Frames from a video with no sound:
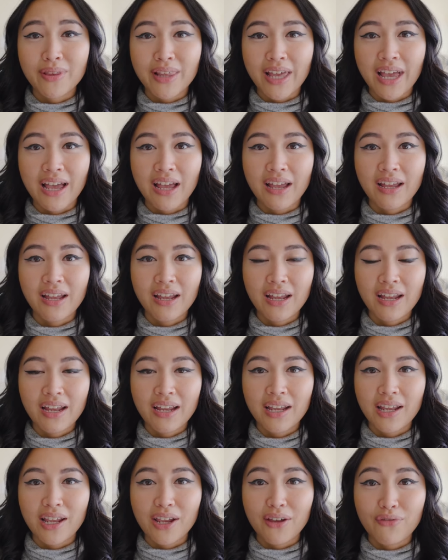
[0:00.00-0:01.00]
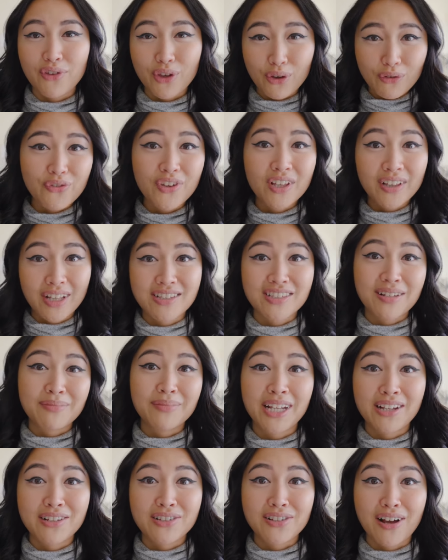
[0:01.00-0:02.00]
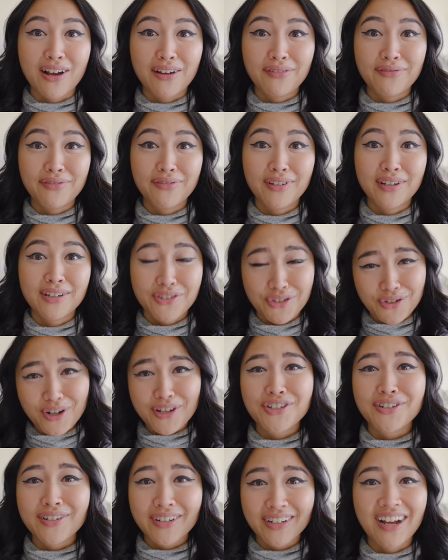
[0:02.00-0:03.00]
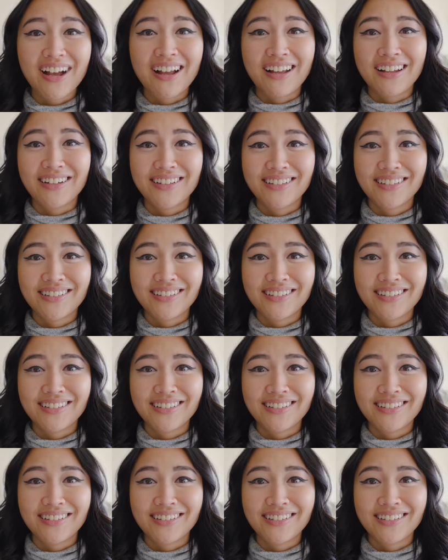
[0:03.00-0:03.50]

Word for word: that if you feel like something is off, trust your gut.